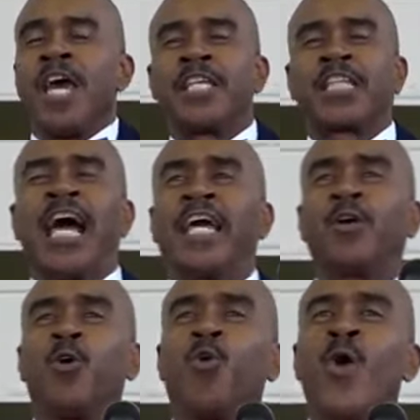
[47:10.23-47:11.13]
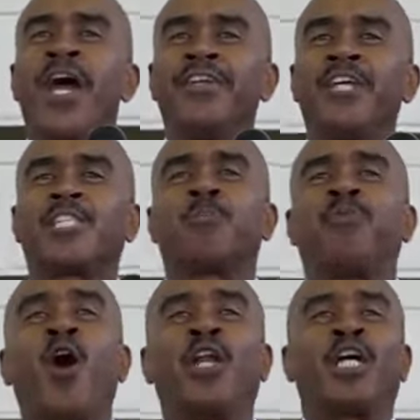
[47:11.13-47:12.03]
It's like when the
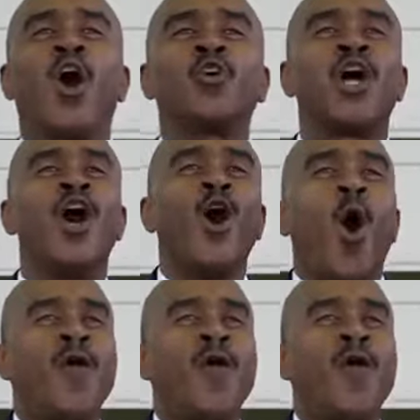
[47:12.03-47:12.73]
Holy Ghost